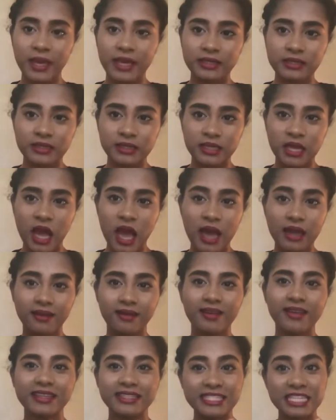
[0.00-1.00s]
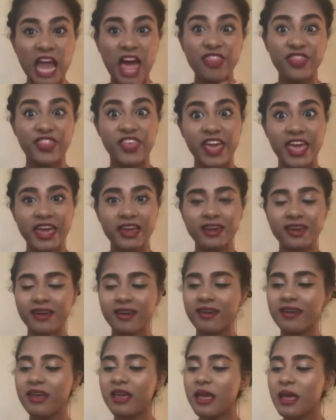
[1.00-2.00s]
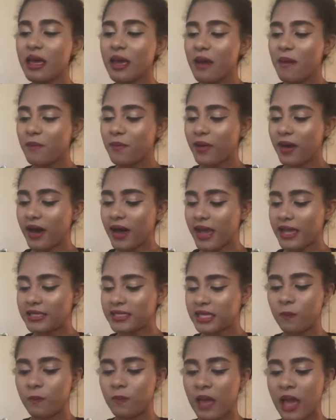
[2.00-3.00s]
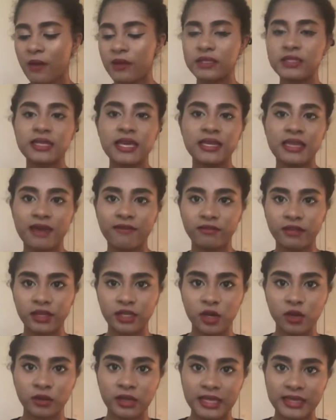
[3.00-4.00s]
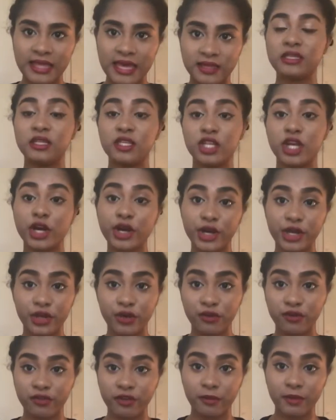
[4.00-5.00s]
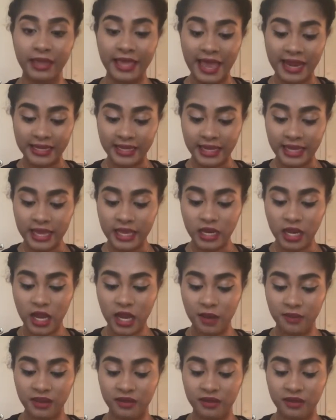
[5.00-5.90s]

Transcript: It's not thick, but I would say definitely don't let that deter you from getting it